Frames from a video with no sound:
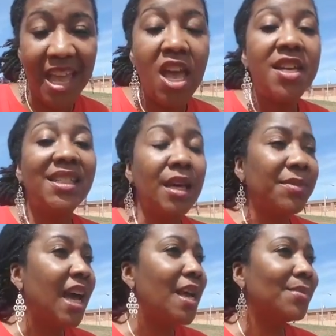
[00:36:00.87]

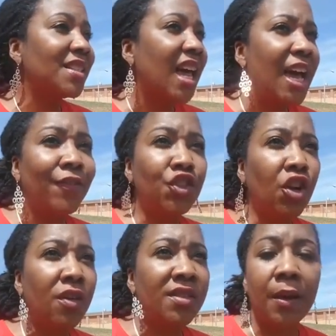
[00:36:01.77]
Sometimes life
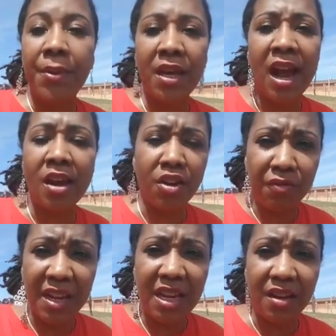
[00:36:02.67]
shows up in our
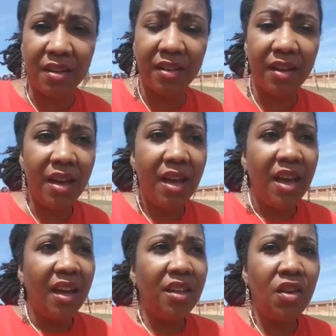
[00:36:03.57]
career.
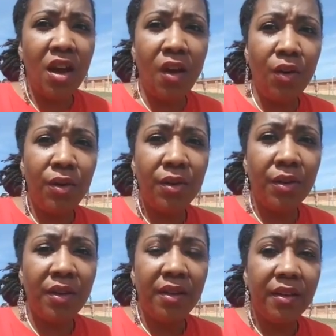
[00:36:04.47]
You know,
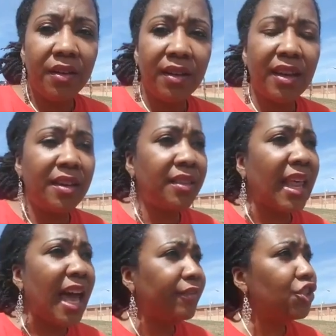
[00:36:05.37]

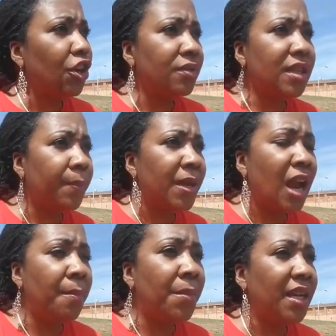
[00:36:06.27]
life shows up in
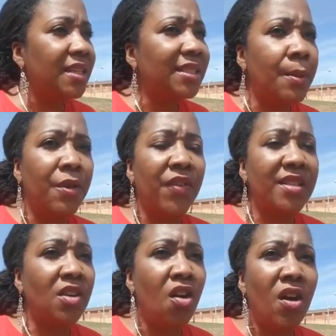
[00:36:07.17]
our money. Some of us
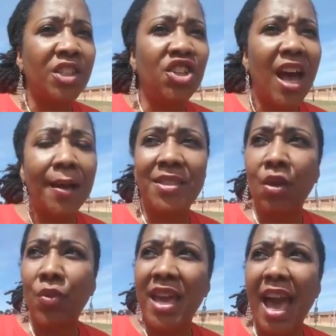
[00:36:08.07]
are on jobs that
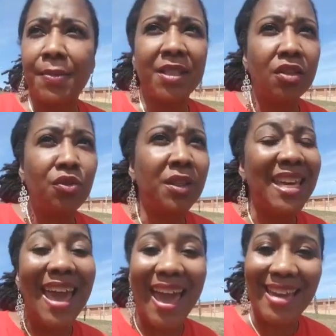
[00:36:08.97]
we absolutely
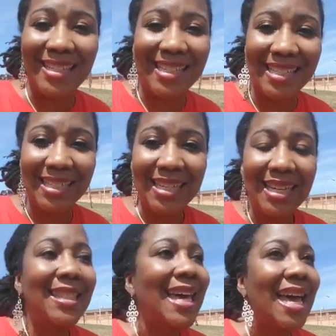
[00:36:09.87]
hate.
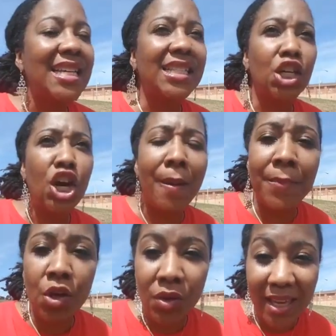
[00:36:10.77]
That is a
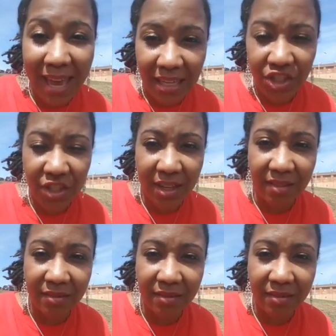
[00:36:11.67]
communication.